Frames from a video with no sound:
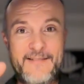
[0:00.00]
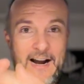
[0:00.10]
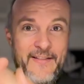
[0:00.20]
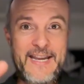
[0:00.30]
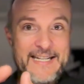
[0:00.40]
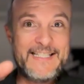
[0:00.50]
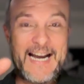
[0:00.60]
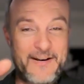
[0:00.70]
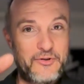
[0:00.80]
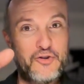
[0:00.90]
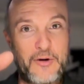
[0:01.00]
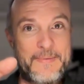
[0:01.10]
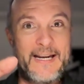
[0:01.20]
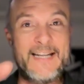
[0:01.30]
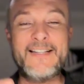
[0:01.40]
On the inside, it was
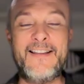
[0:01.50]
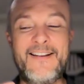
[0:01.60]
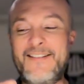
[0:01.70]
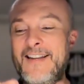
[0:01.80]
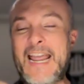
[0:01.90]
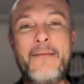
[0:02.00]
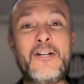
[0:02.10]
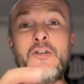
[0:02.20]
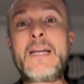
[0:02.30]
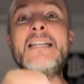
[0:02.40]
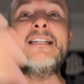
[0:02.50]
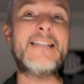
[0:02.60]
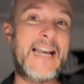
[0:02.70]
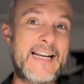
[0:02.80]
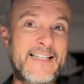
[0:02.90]
dripping into the cabinet. So he
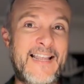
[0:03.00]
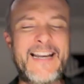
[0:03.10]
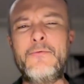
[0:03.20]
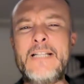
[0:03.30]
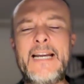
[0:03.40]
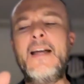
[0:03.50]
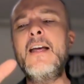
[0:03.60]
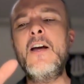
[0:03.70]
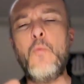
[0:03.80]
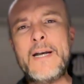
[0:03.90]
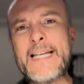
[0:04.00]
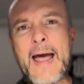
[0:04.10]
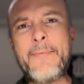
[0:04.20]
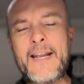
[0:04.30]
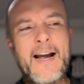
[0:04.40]
disconnected that. He was like, what's
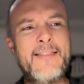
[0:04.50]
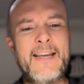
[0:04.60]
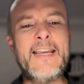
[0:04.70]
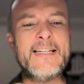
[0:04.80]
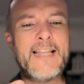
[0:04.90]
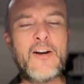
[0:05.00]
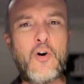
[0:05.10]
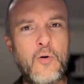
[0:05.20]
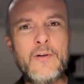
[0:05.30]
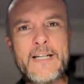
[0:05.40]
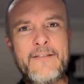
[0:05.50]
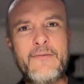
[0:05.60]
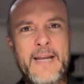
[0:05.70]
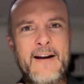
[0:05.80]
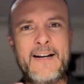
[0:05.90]
happening, I think, is that cold air from
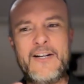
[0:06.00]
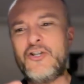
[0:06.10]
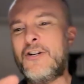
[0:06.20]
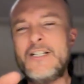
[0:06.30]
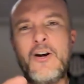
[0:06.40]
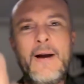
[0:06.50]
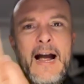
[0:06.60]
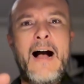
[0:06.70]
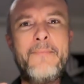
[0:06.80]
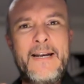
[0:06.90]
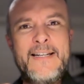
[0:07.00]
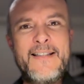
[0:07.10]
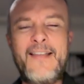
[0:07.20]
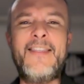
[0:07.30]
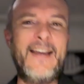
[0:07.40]
the air conditioner is going up and into
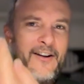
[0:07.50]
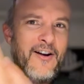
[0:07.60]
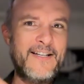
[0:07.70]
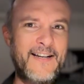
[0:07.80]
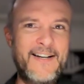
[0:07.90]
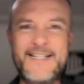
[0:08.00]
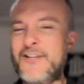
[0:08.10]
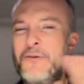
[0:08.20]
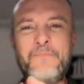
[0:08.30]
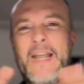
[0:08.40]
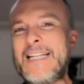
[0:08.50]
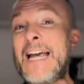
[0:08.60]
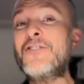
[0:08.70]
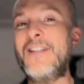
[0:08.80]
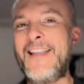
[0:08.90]
that thing and causing condensation. It's
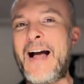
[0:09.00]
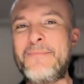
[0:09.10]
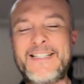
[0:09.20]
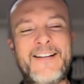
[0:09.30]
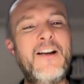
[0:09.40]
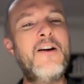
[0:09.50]
actually the opposite.